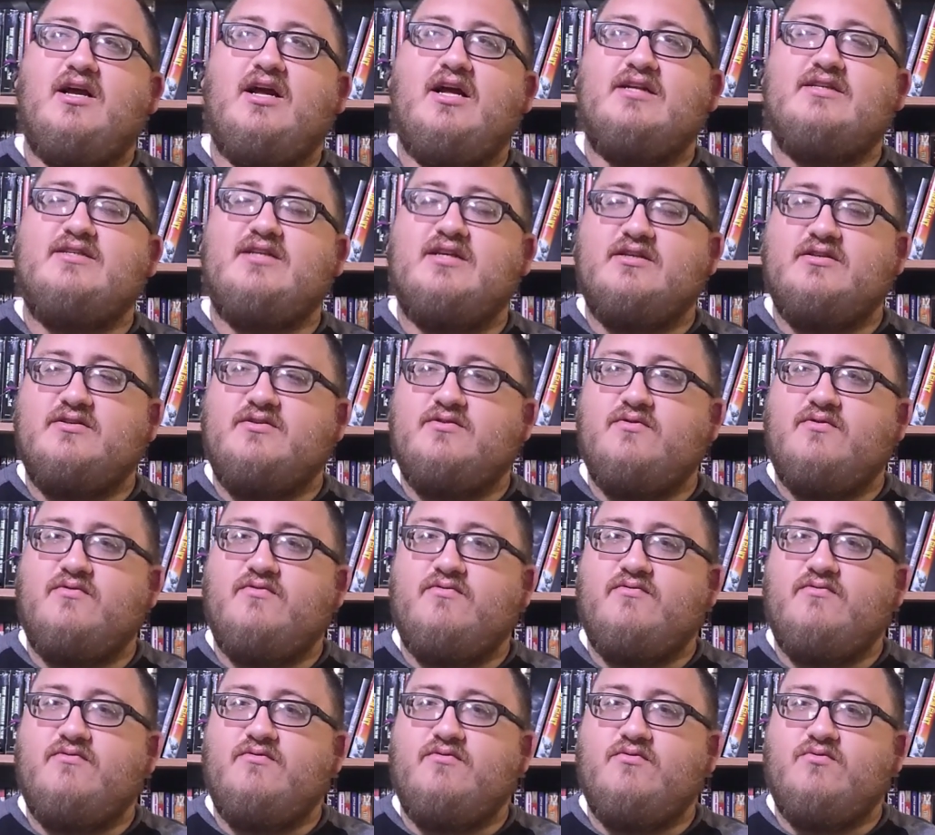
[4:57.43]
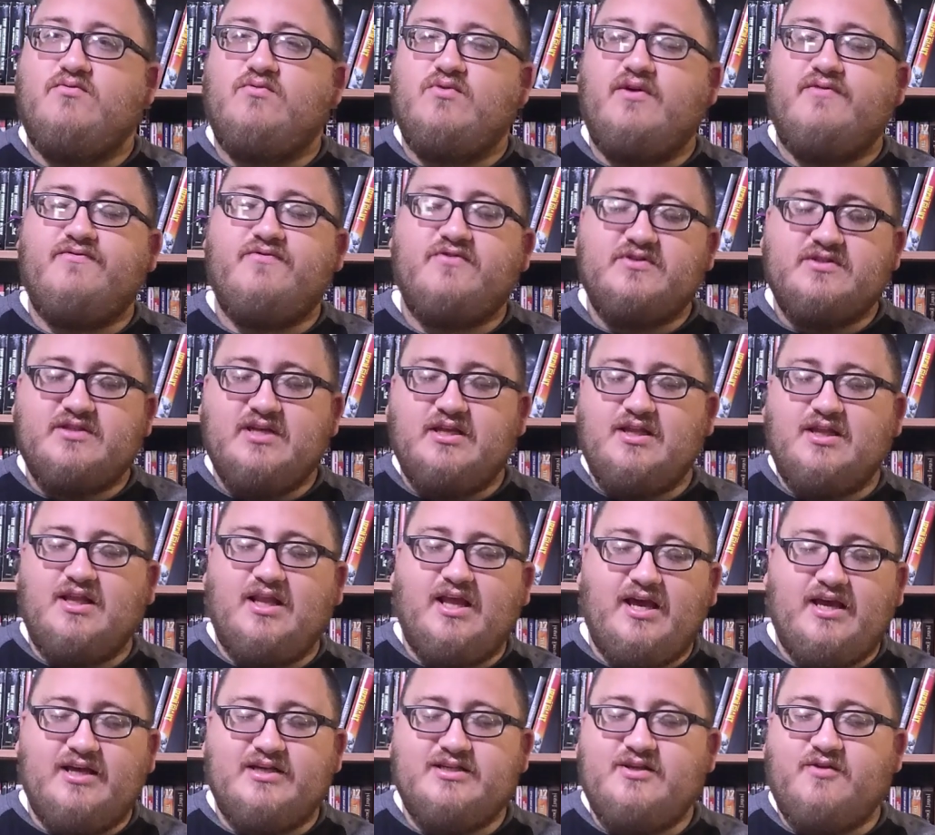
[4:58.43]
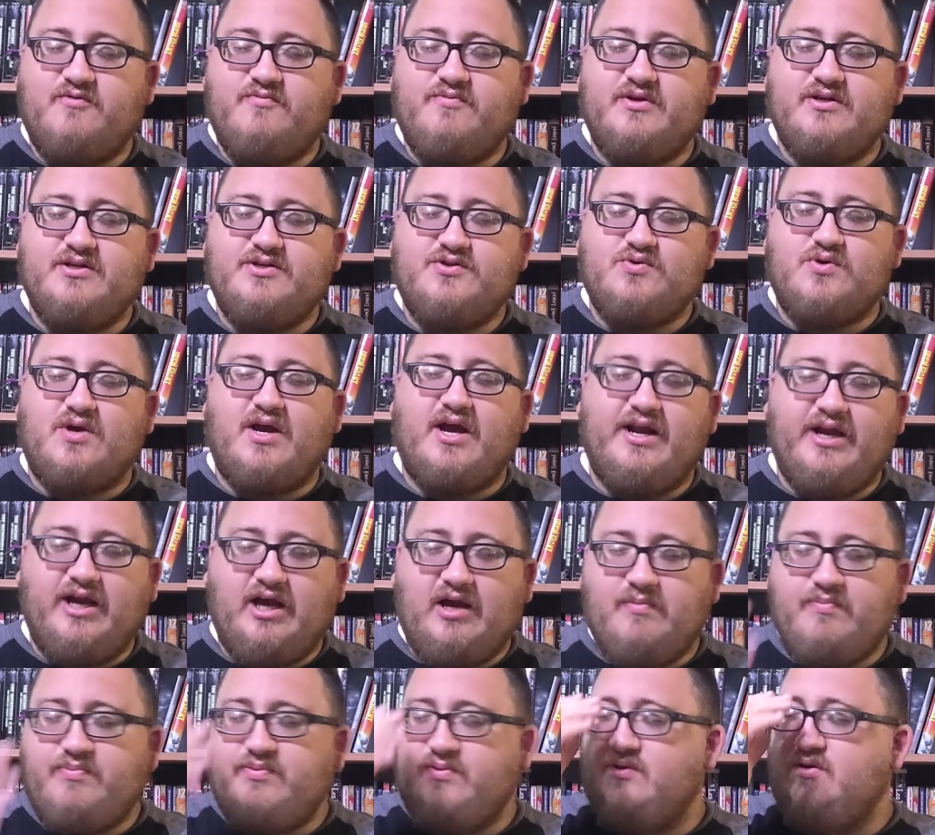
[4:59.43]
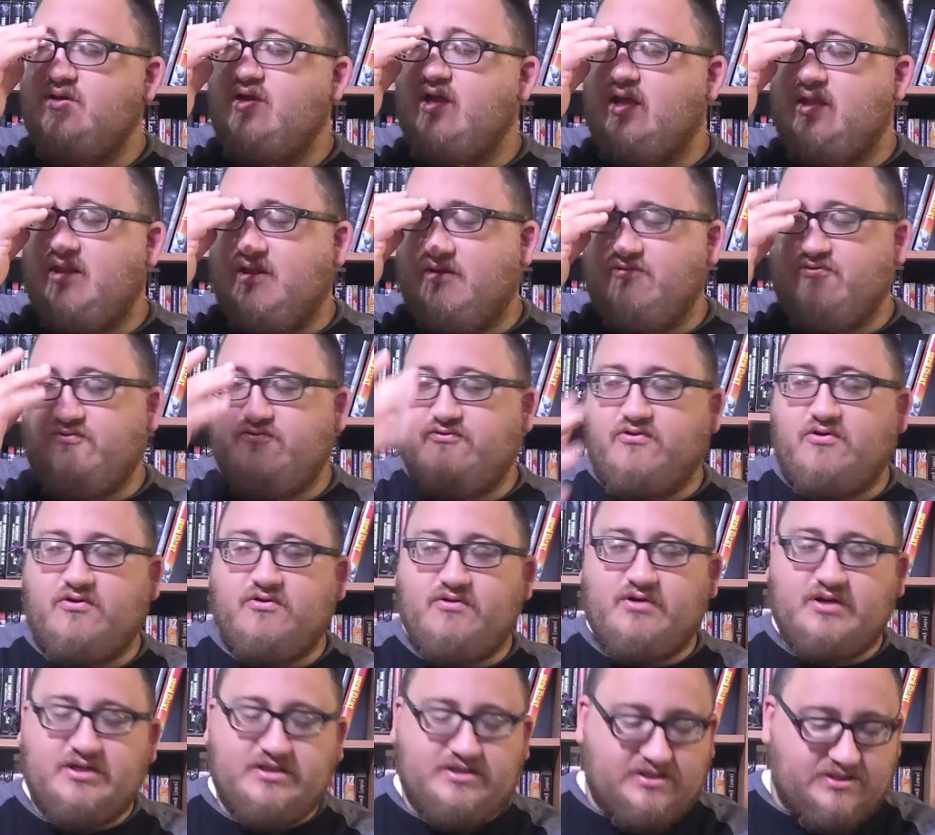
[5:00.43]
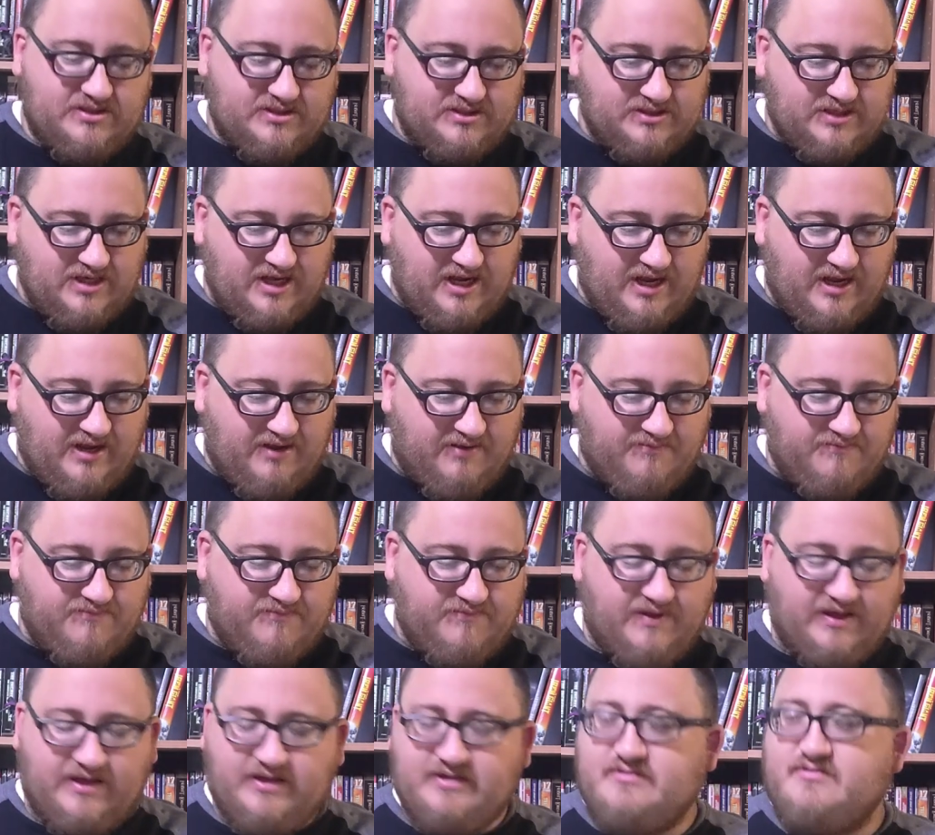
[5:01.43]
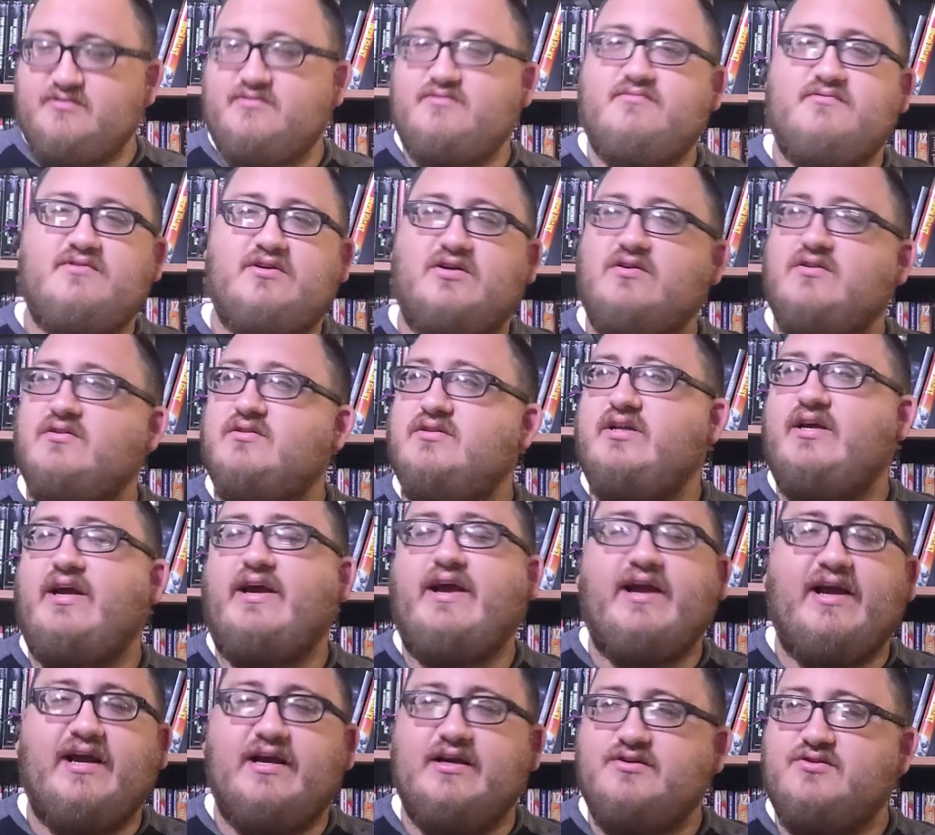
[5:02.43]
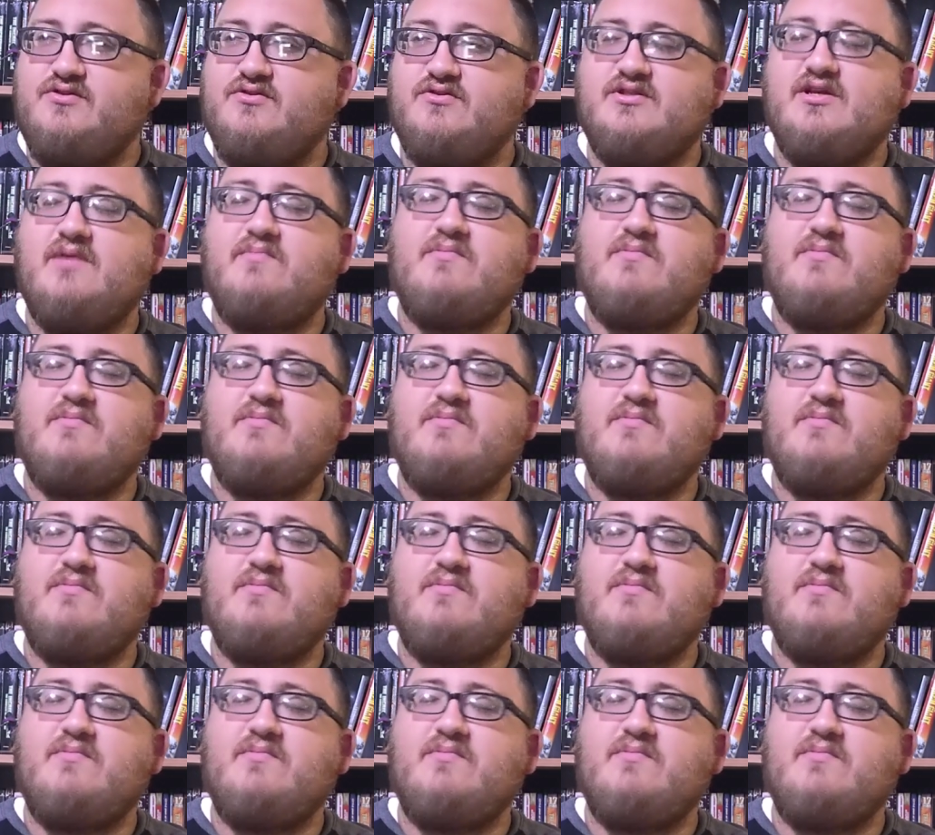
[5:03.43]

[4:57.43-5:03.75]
It says rivers and lakes have been dried up and that forests have, like, turned to ash or